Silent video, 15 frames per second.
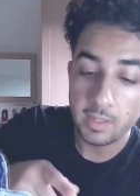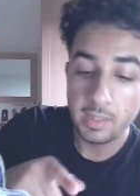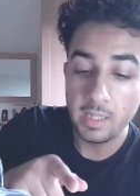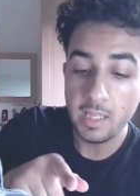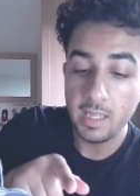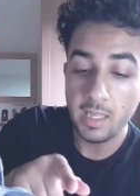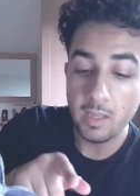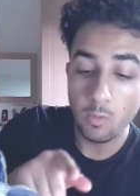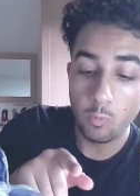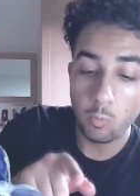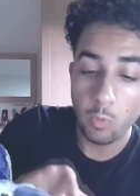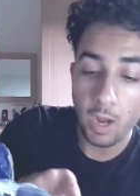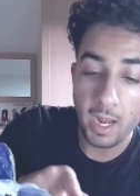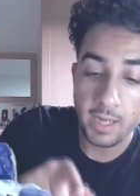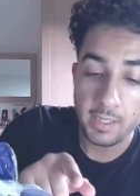the
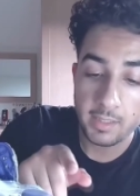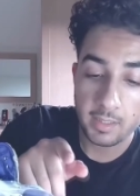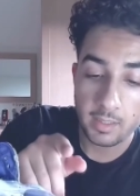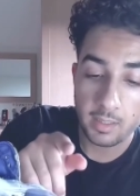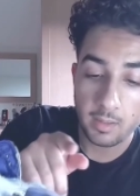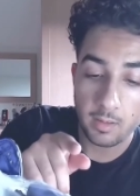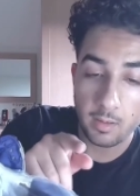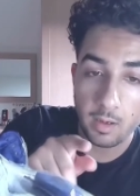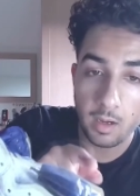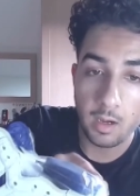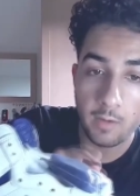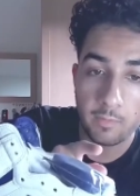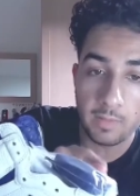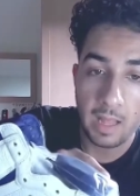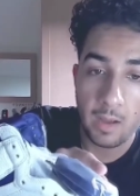white
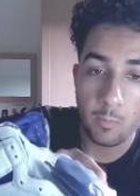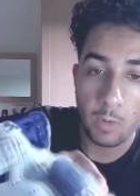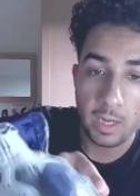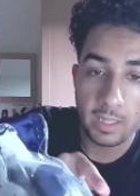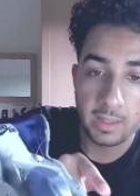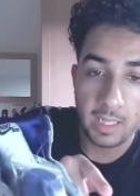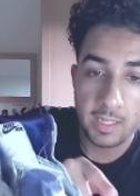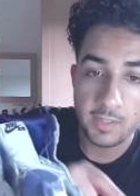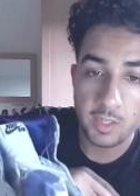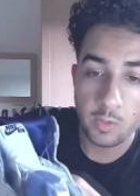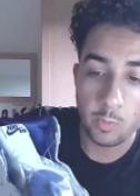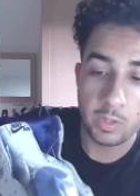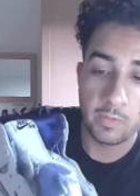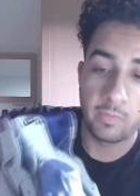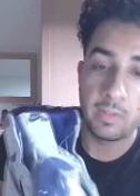flat white laces
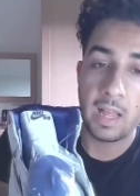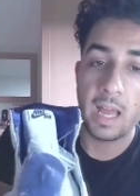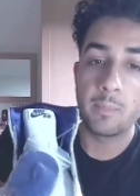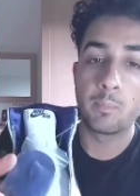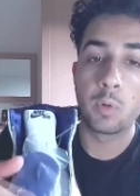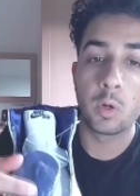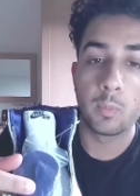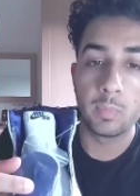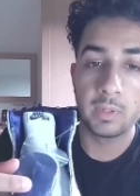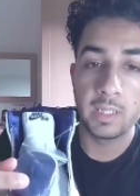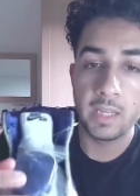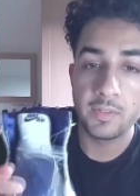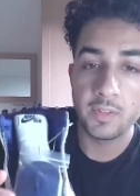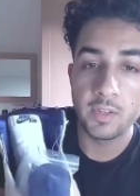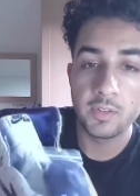with the flat purple
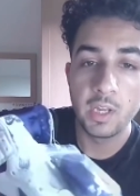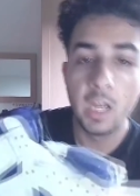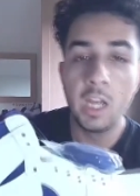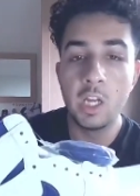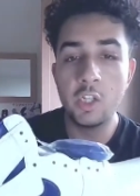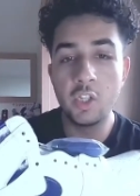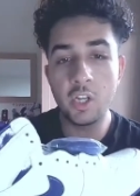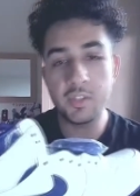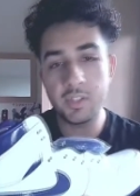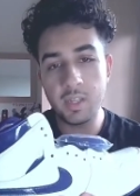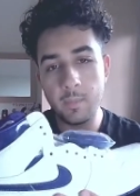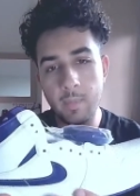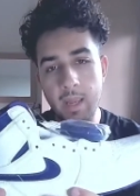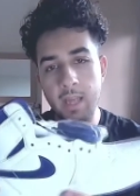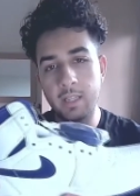laces, just
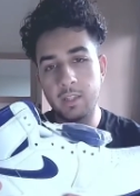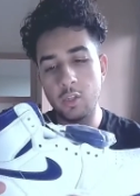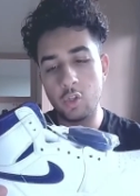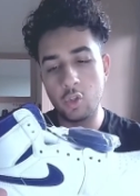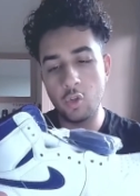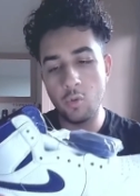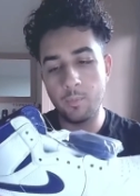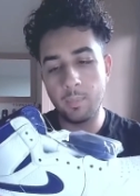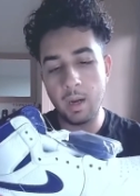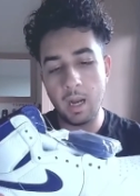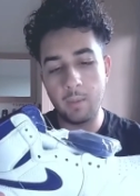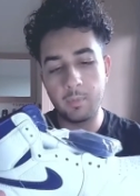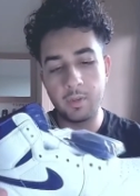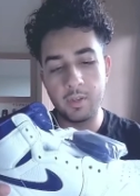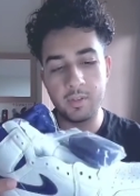to make the shoe
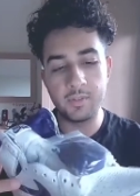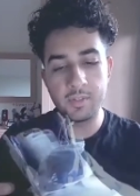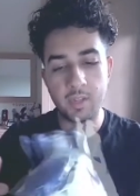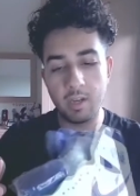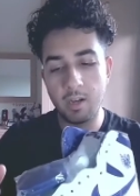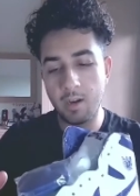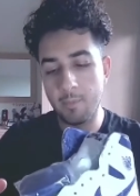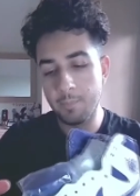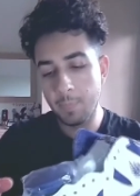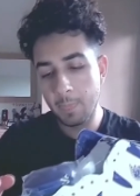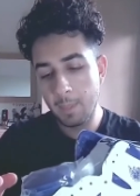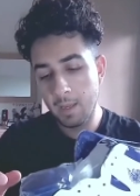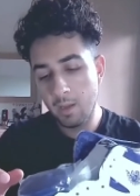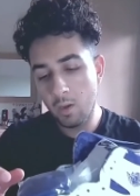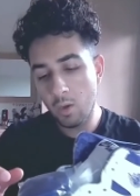pop. Because
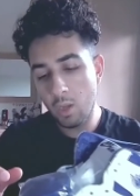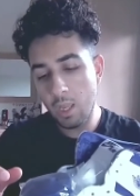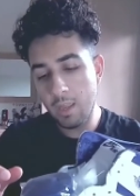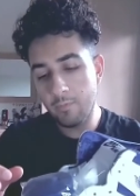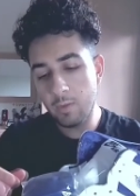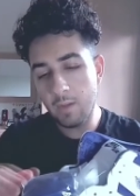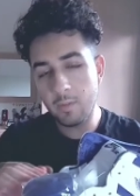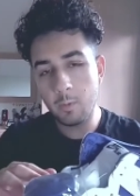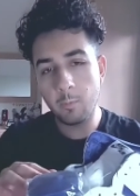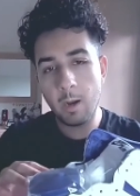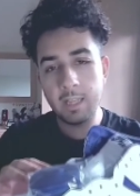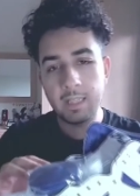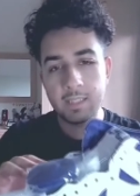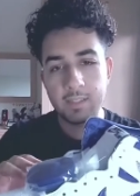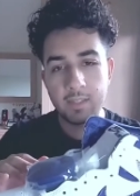if you have the
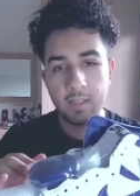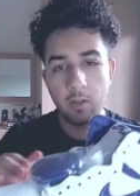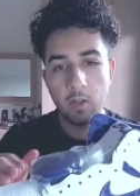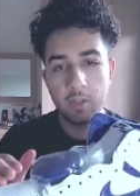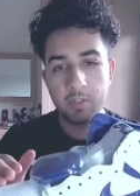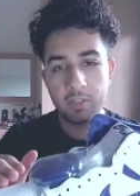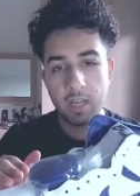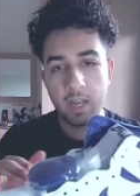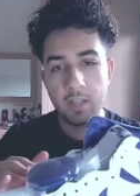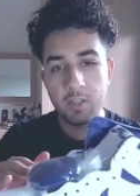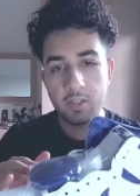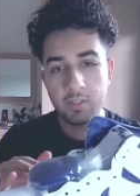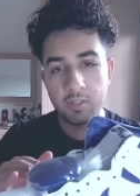white laces, it's gonna